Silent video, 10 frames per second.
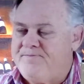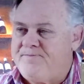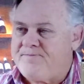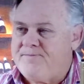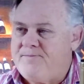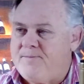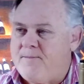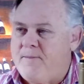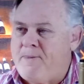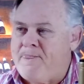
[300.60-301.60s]
bit.
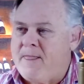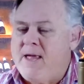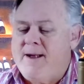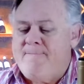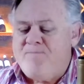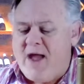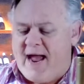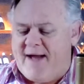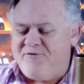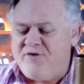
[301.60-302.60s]
Yeah,
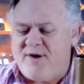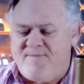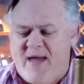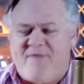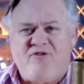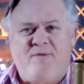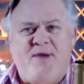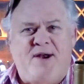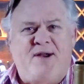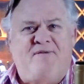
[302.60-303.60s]
after, after a
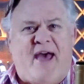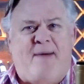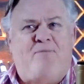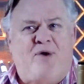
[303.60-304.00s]
minute of that